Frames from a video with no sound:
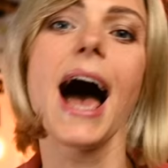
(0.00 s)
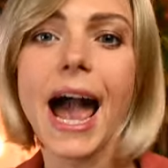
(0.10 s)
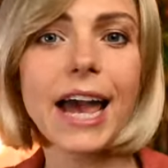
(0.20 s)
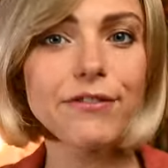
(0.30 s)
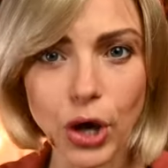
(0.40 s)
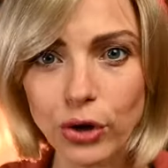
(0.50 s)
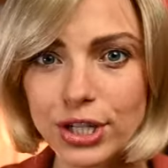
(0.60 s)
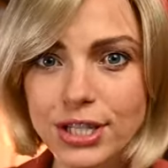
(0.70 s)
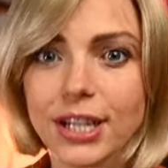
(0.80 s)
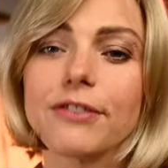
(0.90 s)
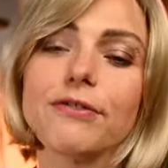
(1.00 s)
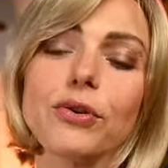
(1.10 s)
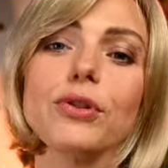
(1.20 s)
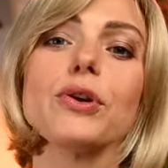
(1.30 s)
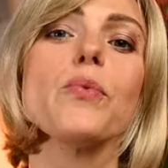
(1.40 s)
I have noticed that
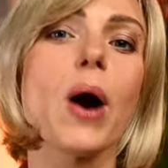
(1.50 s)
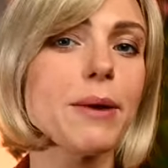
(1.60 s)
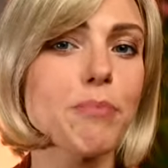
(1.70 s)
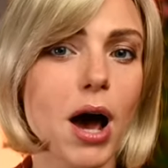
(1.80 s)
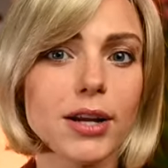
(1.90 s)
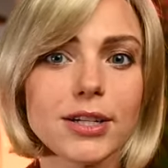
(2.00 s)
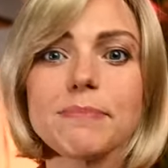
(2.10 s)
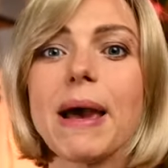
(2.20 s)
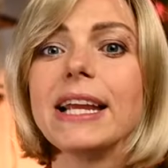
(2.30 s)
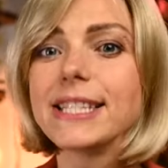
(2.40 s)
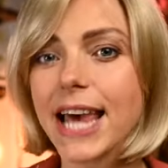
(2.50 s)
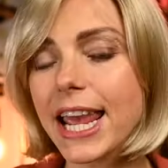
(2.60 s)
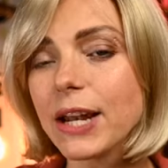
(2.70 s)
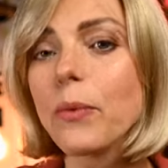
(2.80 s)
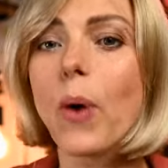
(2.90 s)
fuller wine bottles
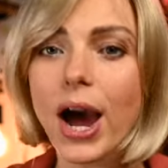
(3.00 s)
maintain